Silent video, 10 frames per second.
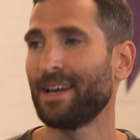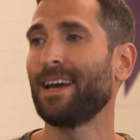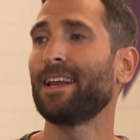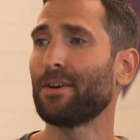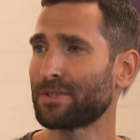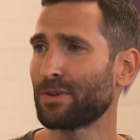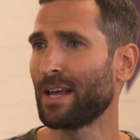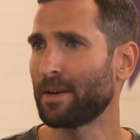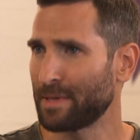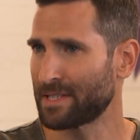and also
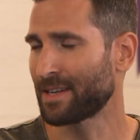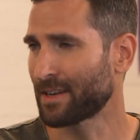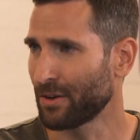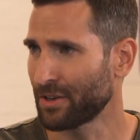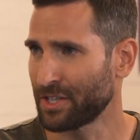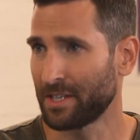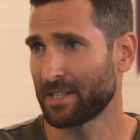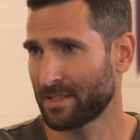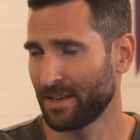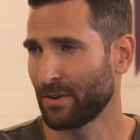Lightbits technology
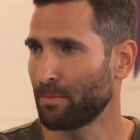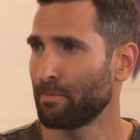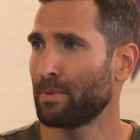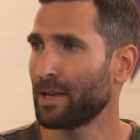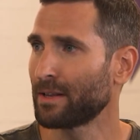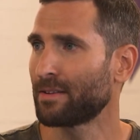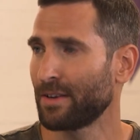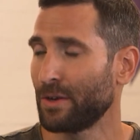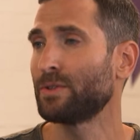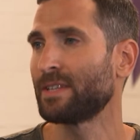that's built
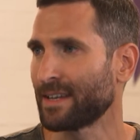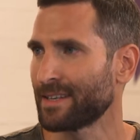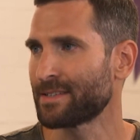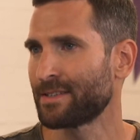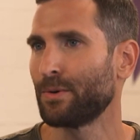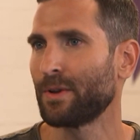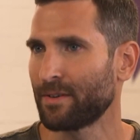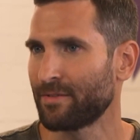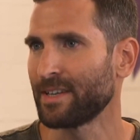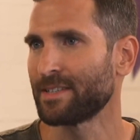using this new
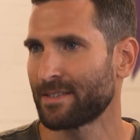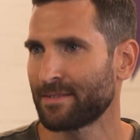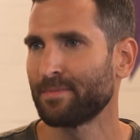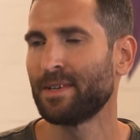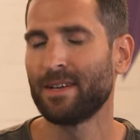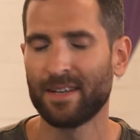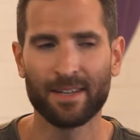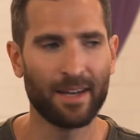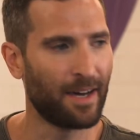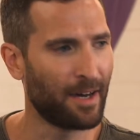interface.
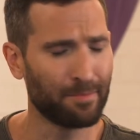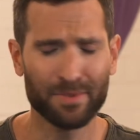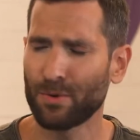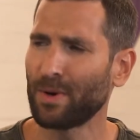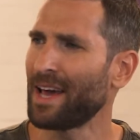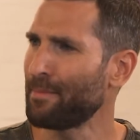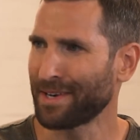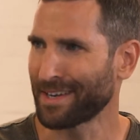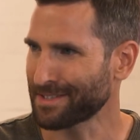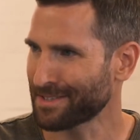So what happened
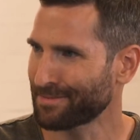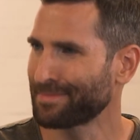next?